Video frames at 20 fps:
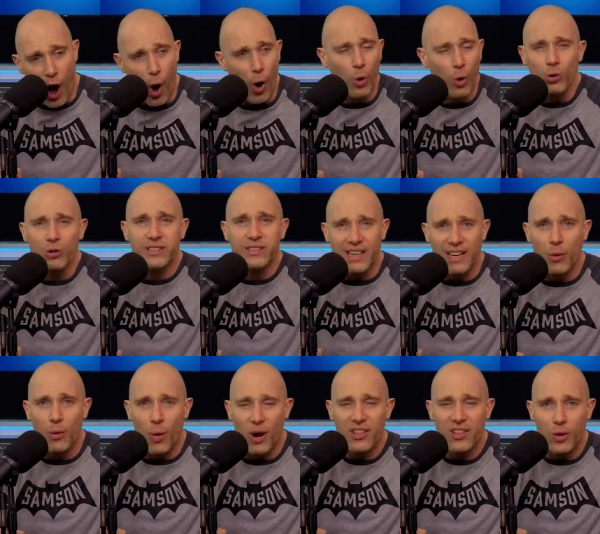
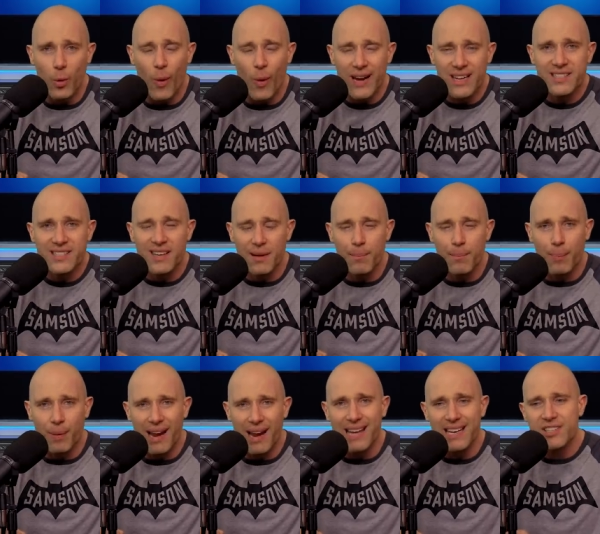holding one of the weights in
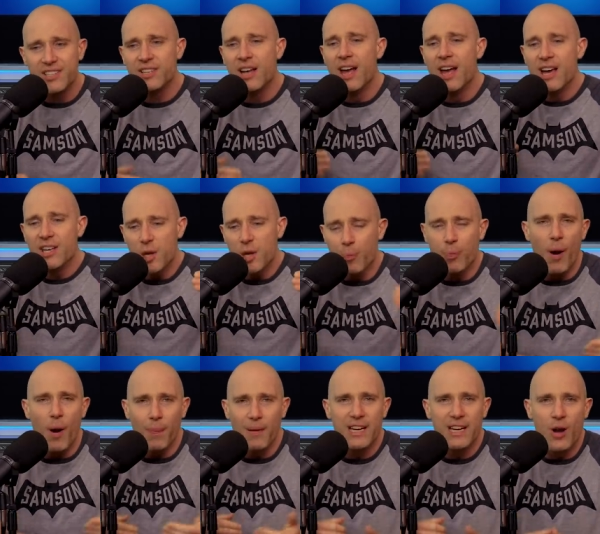place, you're
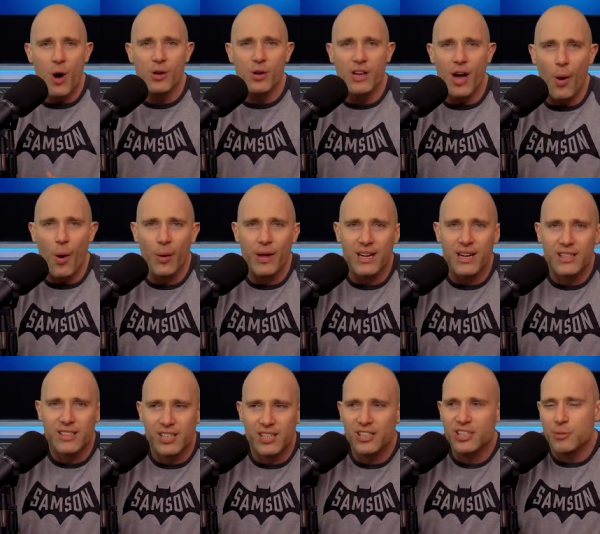probably not going
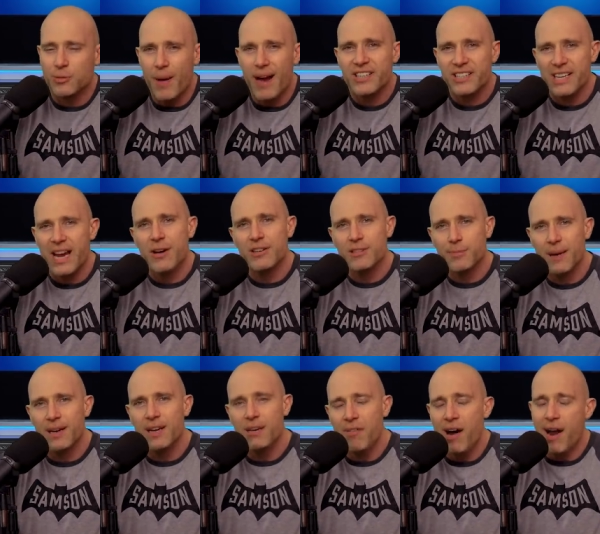to smash out as
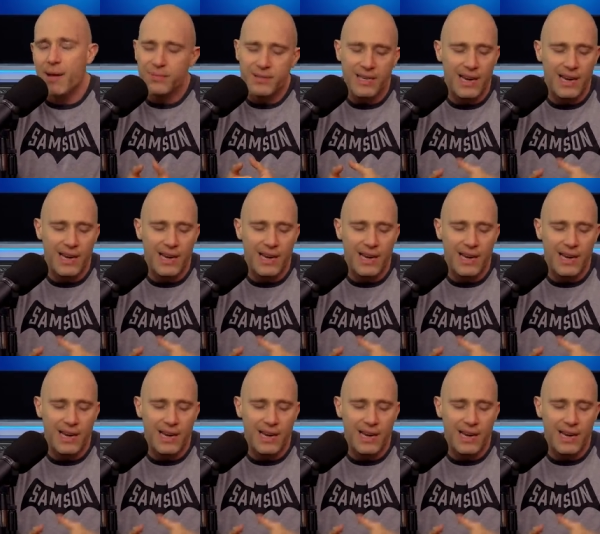many reps.